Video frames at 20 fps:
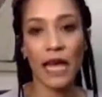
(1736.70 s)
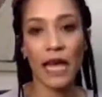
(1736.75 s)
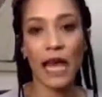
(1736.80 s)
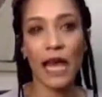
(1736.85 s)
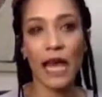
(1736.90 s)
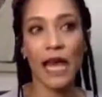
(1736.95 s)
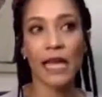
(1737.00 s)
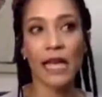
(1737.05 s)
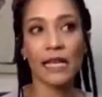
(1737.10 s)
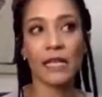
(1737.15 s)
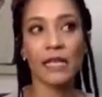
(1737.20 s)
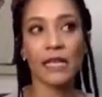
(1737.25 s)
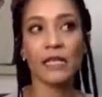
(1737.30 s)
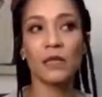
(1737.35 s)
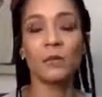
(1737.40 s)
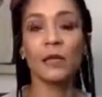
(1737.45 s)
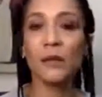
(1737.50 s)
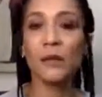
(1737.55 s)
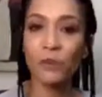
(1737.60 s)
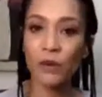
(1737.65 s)
And it's
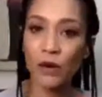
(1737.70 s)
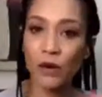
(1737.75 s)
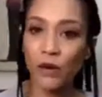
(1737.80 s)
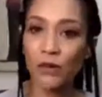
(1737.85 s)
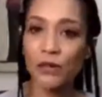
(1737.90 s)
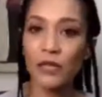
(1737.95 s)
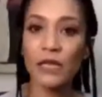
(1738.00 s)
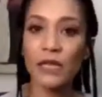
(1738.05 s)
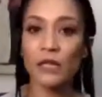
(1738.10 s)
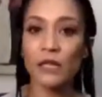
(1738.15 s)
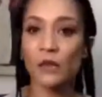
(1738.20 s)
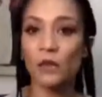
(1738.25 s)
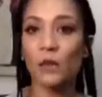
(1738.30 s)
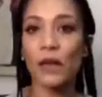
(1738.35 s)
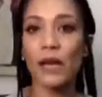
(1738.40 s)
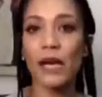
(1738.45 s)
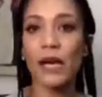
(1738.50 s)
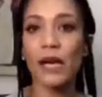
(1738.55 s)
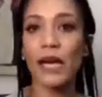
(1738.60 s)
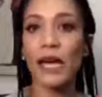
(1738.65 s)
been a process
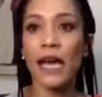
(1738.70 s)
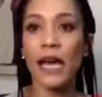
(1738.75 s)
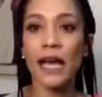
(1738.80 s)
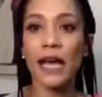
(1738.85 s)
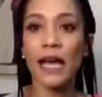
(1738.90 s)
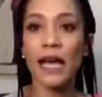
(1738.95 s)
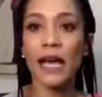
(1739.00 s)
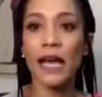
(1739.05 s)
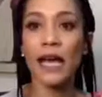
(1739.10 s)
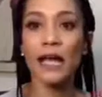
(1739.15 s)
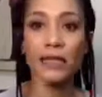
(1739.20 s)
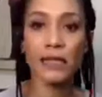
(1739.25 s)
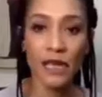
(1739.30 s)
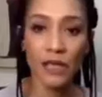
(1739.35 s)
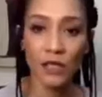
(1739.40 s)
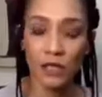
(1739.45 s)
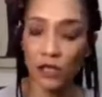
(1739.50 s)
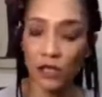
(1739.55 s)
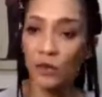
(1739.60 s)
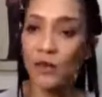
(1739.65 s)
where as I do
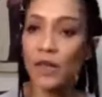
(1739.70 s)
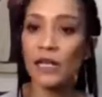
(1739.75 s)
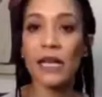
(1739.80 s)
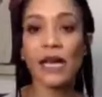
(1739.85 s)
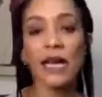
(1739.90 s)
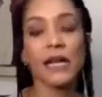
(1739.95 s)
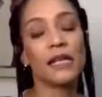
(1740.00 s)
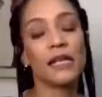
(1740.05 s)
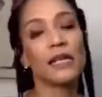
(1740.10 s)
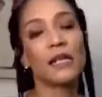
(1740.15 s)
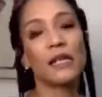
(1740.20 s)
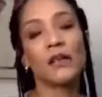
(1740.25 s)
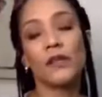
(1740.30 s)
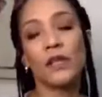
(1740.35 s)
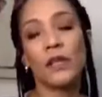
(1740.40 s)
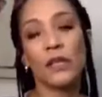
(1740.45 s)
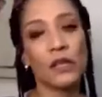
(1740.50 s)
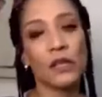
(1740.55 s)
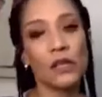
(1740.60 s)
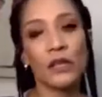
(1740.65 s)
it, and over the
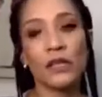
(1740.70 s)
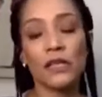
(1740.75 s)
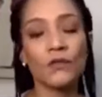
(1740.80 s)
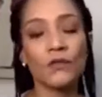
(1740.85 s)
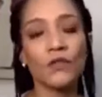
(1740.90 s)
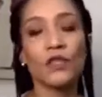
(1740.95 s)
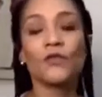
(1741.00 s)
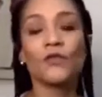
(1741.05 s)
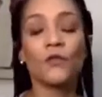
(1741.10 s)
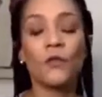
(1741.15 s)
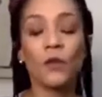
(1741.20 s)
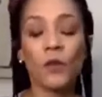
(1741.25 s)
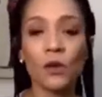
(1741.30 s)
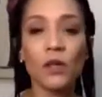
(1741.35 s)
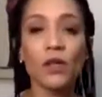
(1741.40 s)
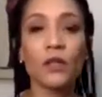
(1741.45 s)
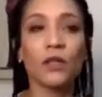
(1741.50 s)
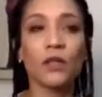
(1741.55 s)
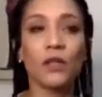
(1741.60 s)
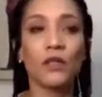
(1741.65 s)
years, I've just
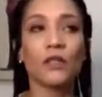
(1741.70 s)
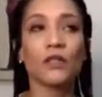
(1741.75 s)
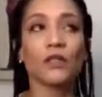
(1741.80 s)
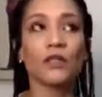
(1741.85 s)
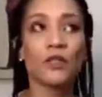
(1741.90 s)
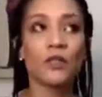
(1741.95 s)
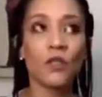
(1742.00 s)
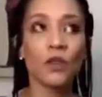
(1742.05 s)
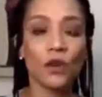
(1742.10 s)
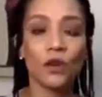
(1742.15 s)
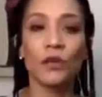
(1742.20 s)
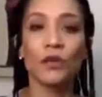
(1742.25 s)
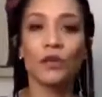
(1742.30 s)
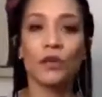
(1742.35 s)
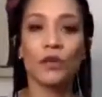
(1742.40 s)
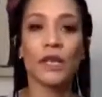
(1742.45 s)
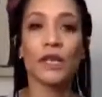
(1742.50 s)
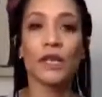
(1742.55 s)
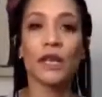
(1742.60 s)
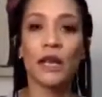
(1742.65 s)
fallen so
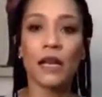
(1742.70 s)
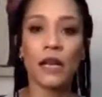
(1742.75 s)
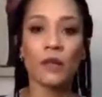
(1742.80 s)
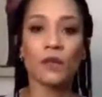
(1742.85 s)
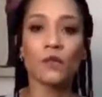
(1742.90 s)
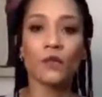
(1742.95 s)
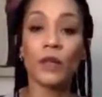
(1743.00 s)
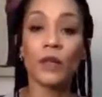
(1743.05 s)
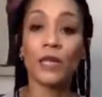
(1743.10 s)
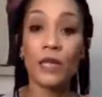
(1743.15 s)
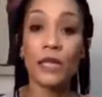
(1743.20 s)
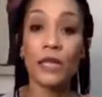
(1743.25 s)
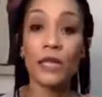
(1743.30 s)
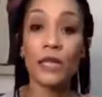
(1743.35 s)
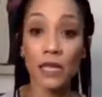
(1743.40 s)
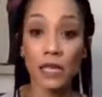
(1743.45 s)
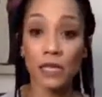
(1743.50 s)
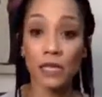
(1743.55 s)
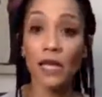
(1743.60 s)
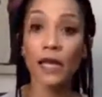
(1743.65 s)
in love with it
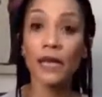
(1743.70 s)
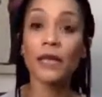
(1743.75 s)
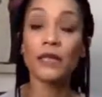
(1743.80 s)
and its